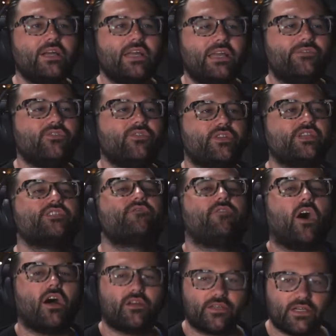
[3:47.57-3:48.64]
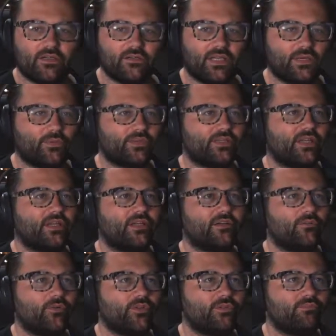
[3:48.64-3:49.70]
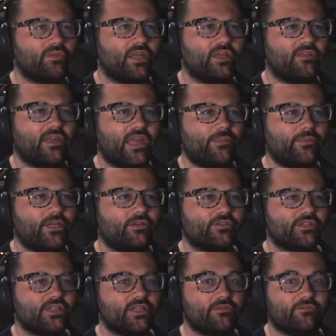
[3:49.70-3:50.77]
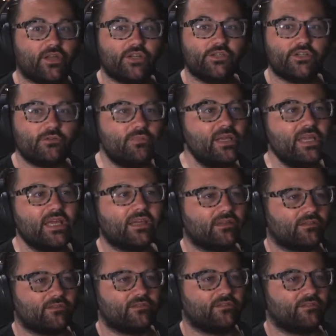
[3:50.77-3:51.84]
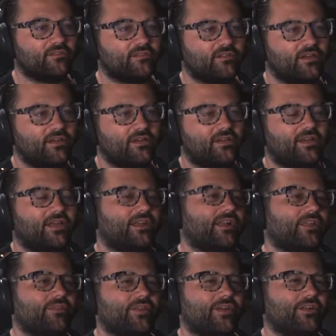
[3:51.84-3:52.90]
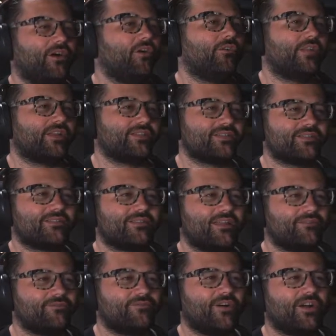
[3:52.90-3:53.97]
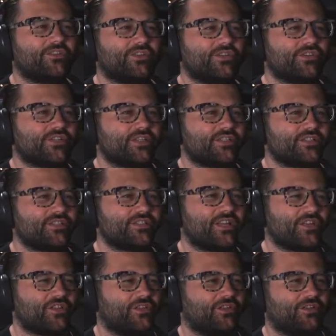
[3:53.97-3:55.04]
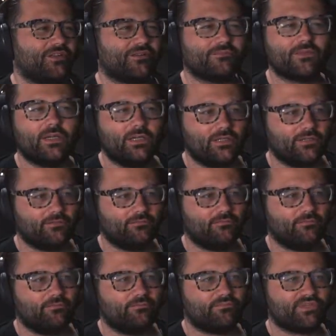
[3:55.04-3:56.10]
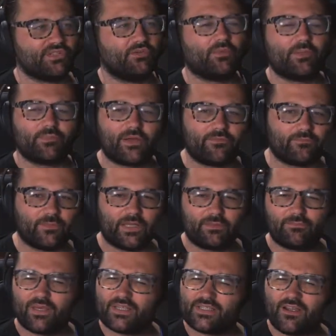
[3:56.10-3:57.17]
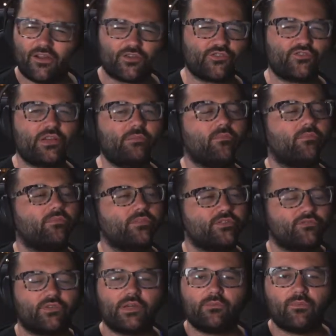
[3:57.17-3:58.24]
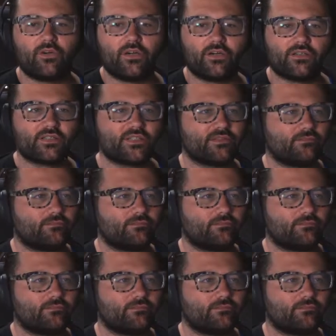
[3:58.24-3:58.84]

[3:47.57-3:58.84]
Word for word: Even this font here, like when you play the game and it goes, "The adventure begins," and I thought, oh, that font they're using is so ripped off from like Pixar, or DreamWorks.